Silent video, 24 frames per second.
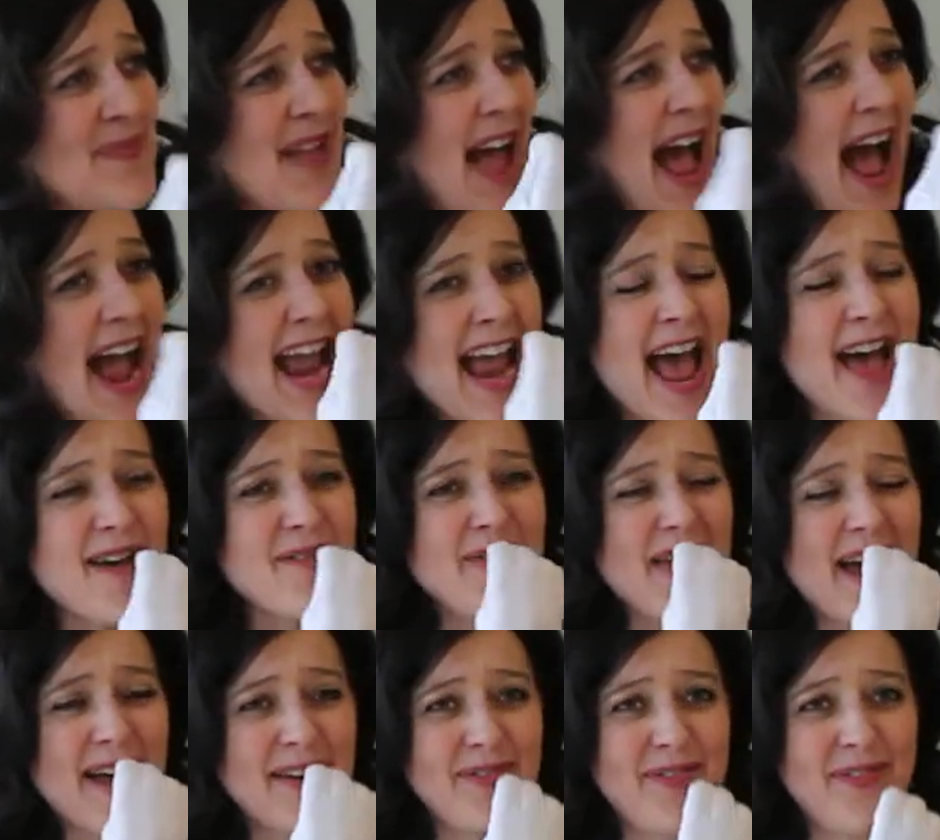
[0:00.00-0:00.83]
I have
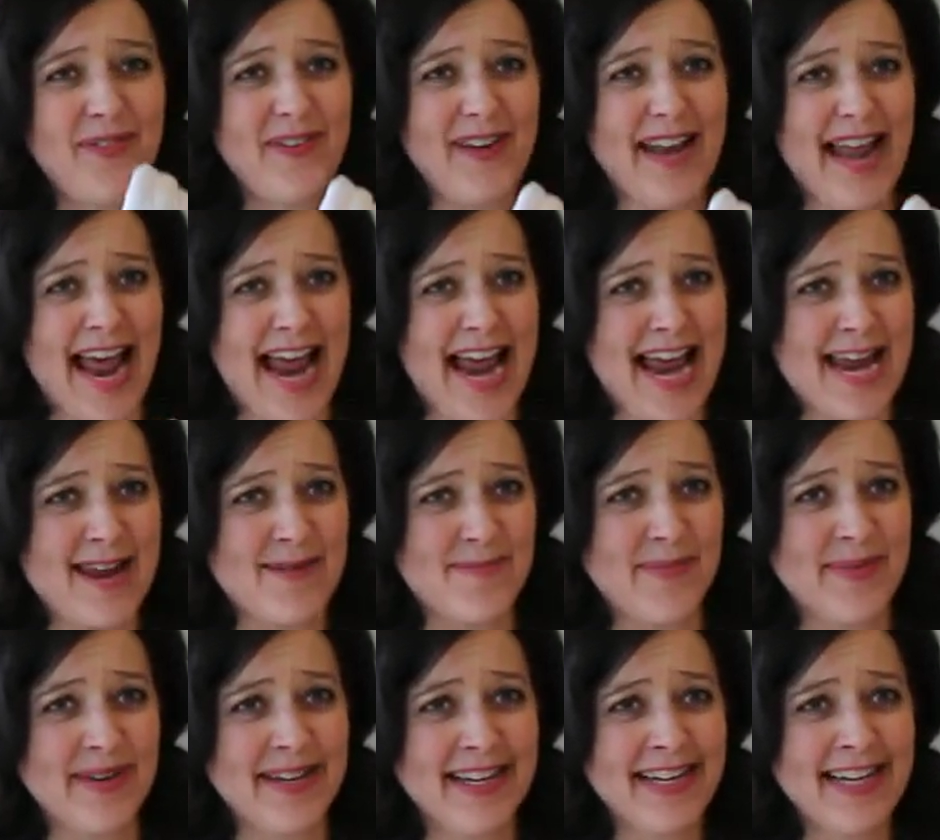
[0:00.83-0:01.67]
that
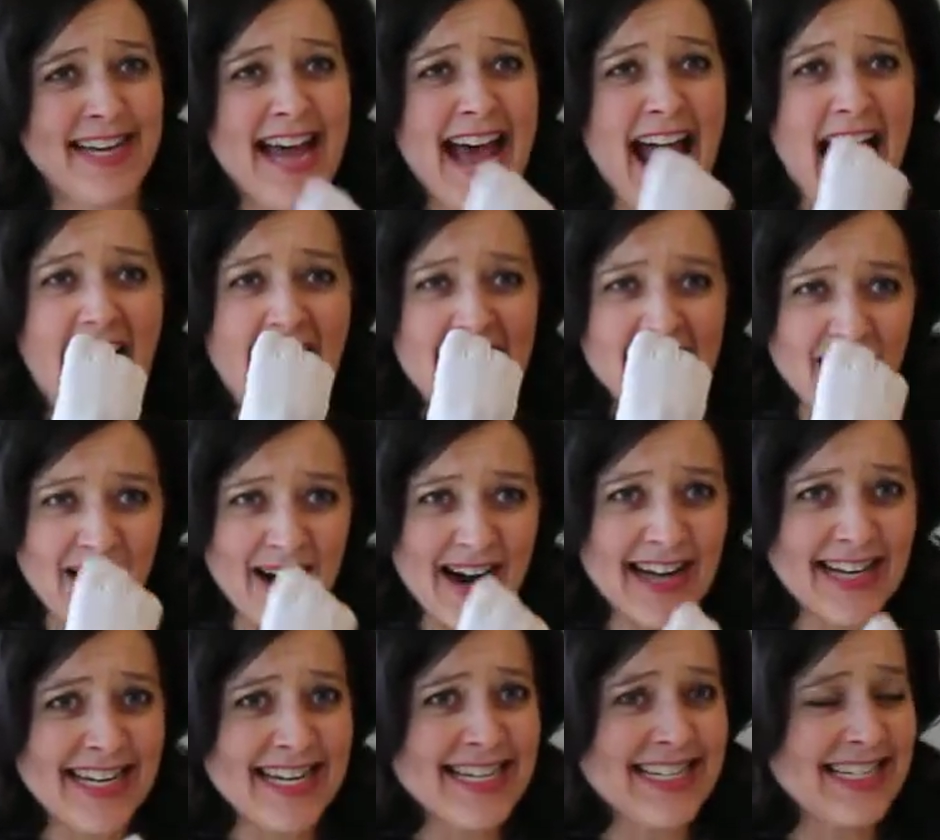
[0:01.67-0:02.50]
flame at
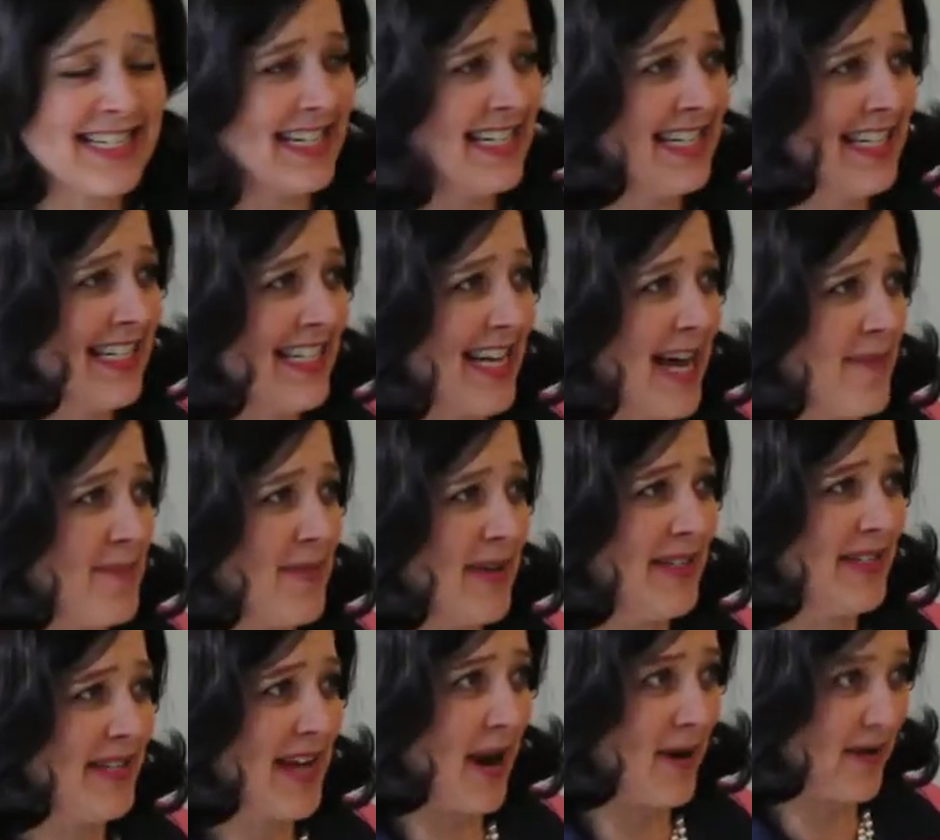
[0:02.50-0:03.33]
Arlington
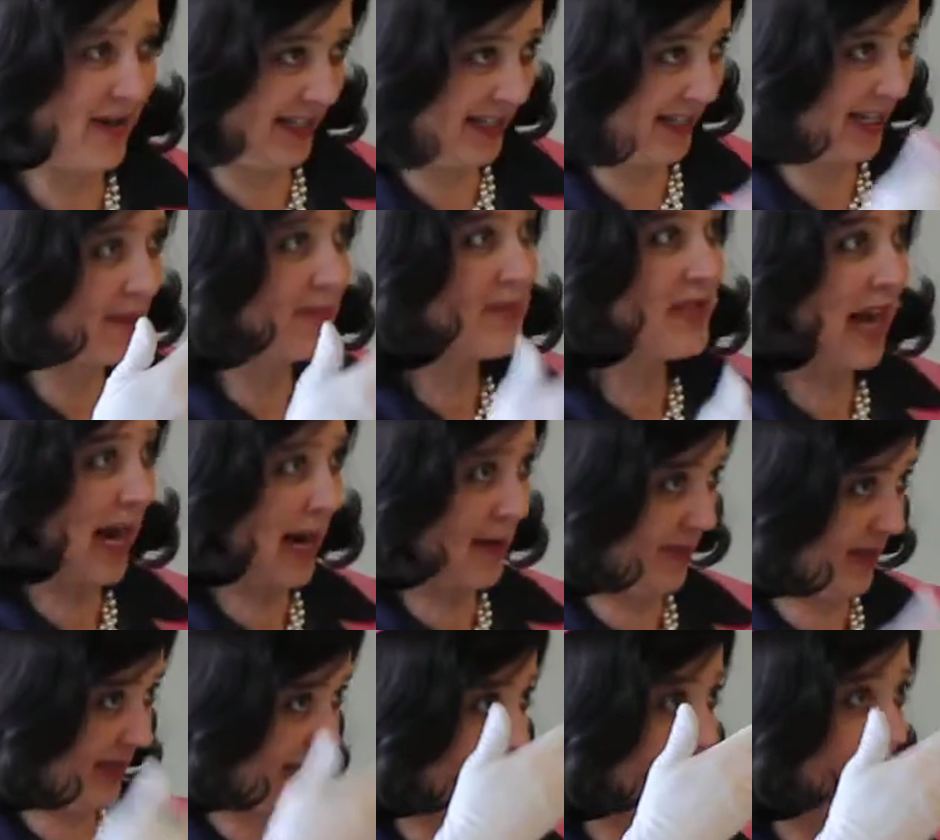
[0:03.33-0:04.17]
Cemetery.
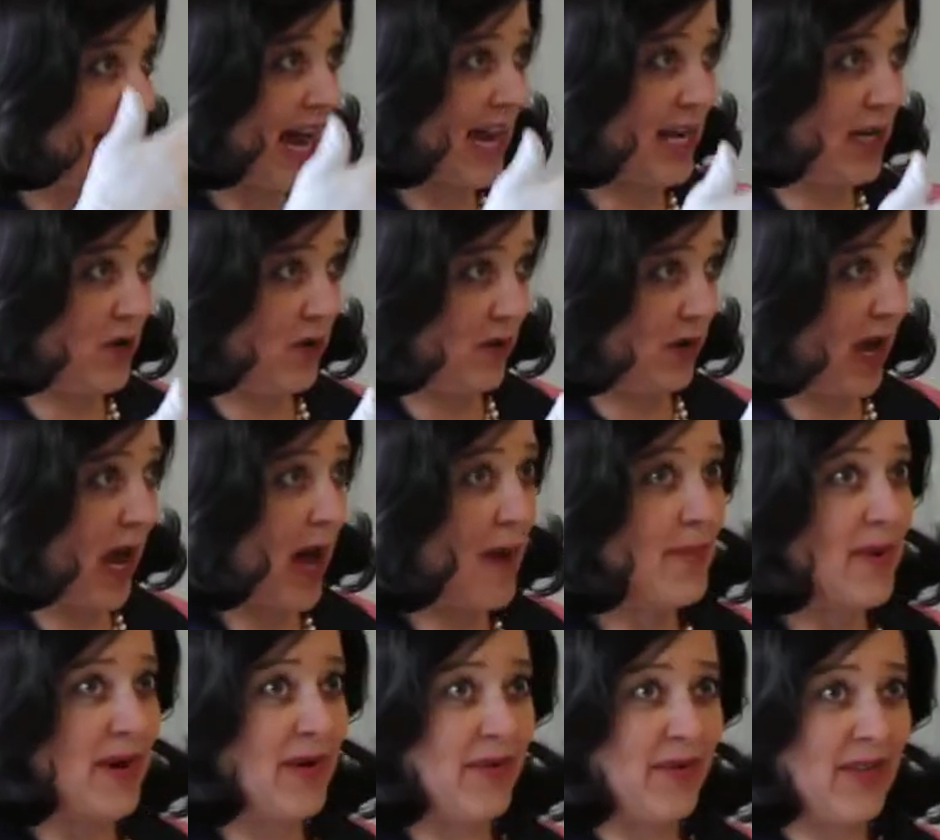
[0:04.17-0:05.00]
Sometimes at night you
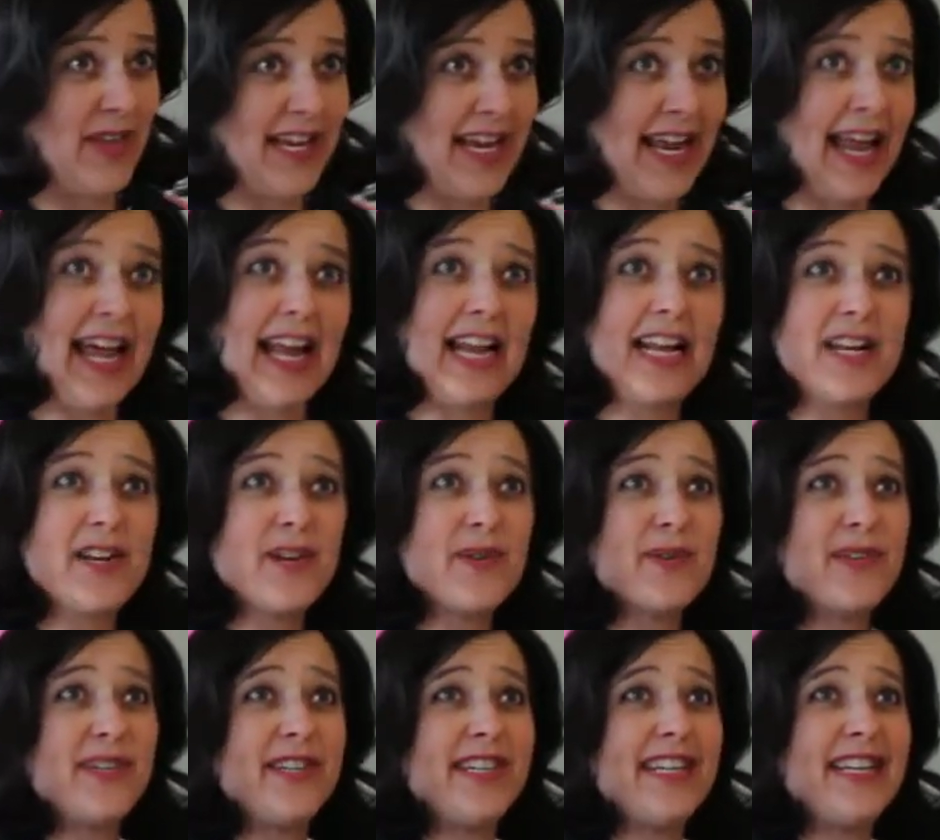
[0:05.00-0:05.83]
come over the hill and
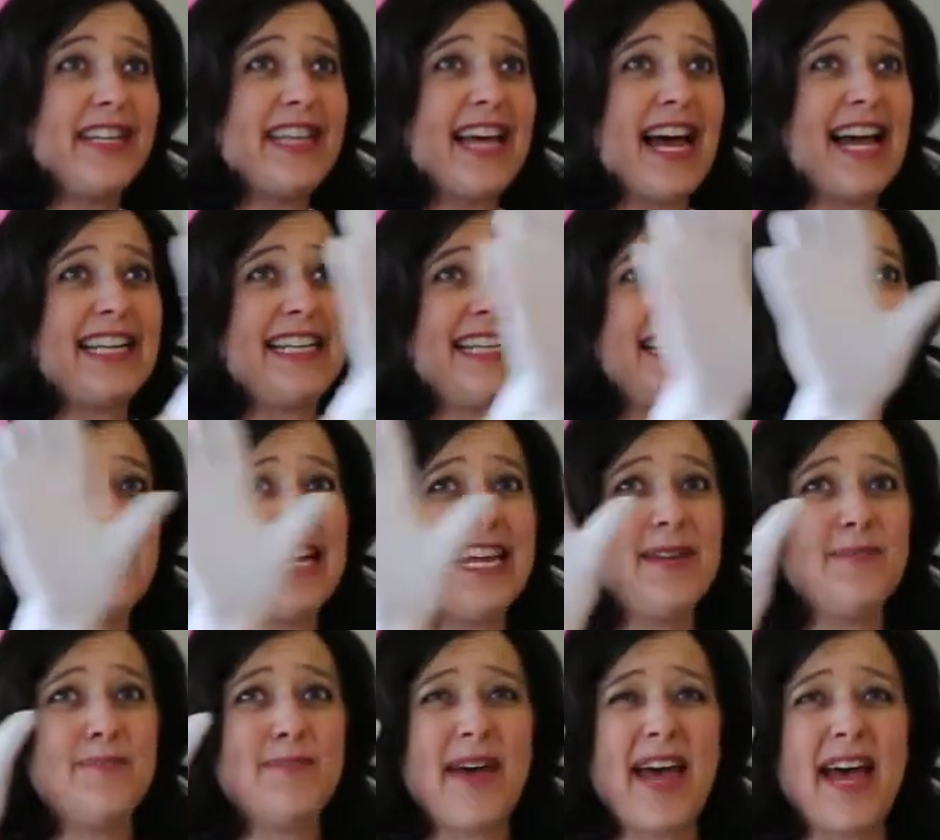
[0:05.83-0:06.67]
you see that
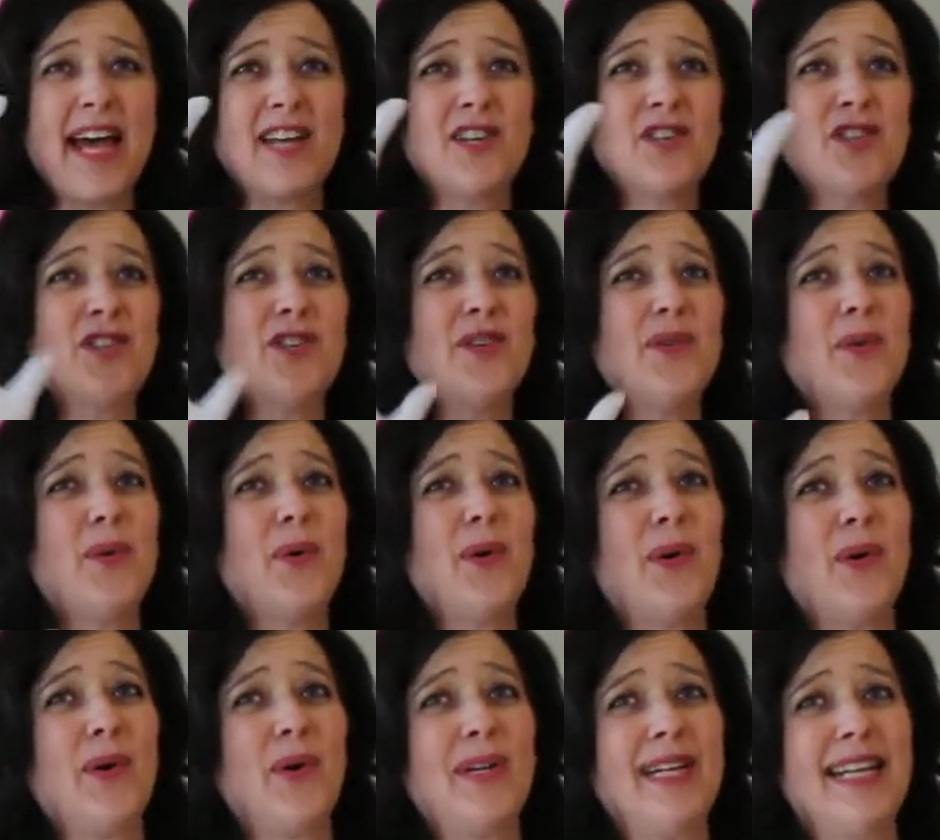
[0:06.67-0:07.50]
Lee mansion
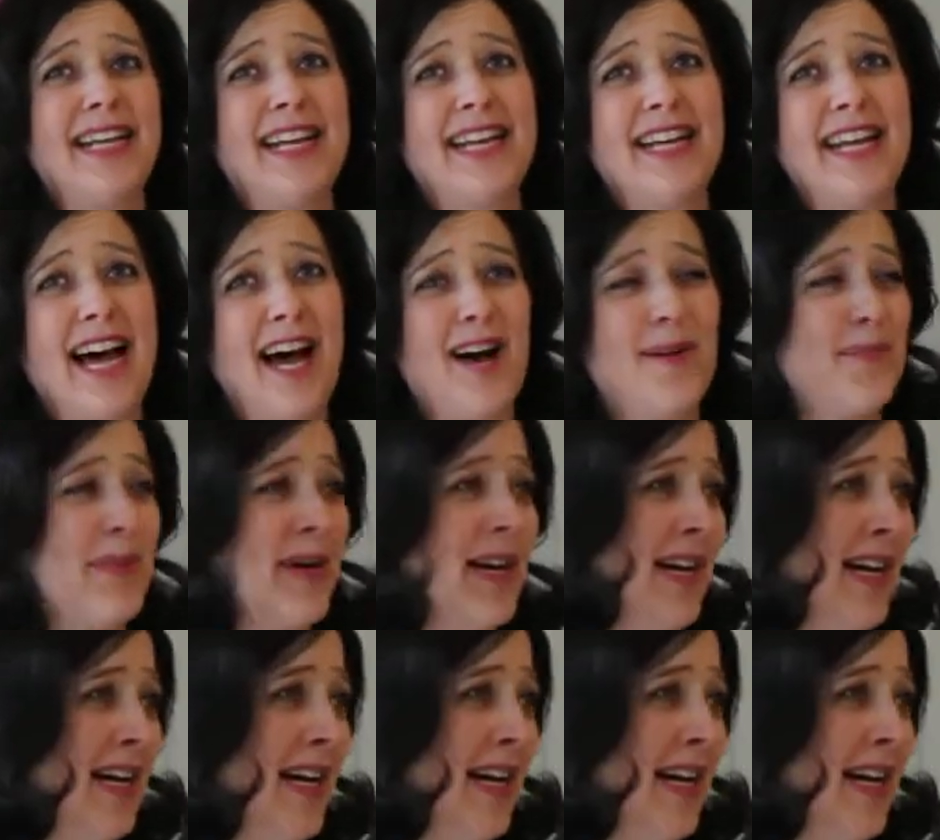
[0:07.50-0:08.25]
all lit up.